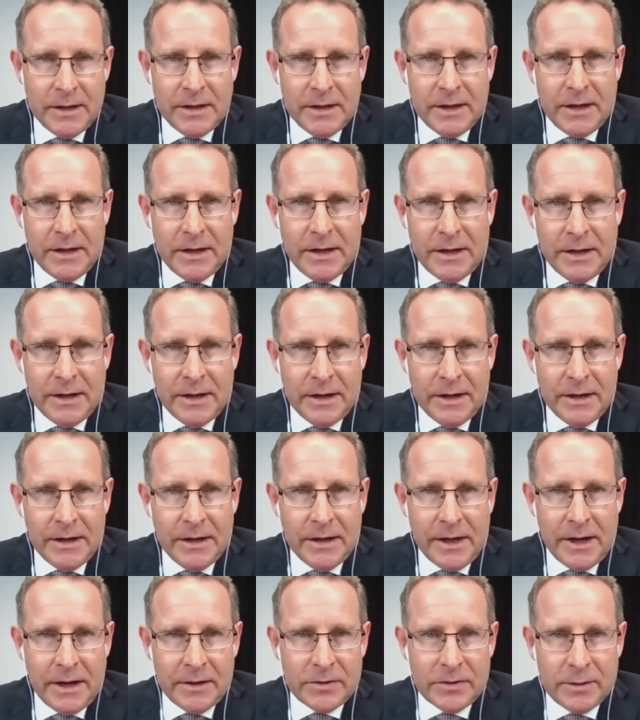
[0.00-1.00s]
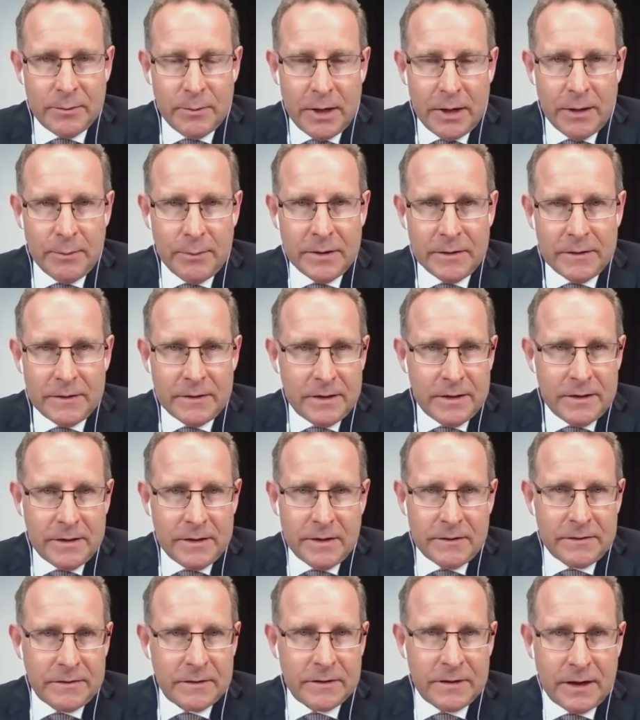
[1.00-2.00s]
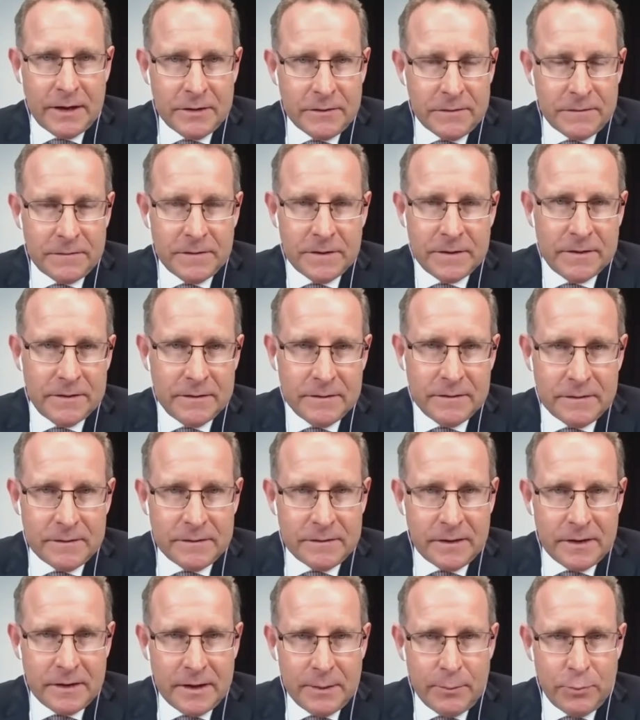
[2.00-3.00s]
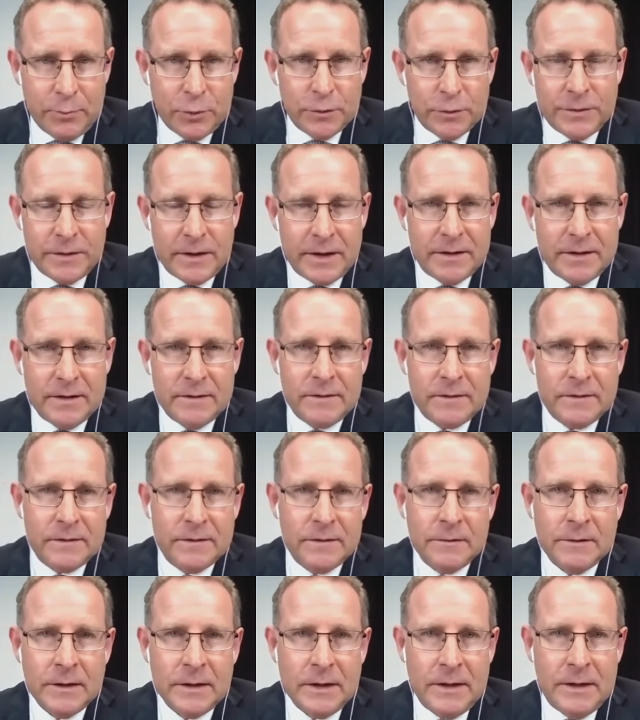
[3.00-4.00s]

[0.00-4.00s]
at the moment, and yesterday's figures brought that into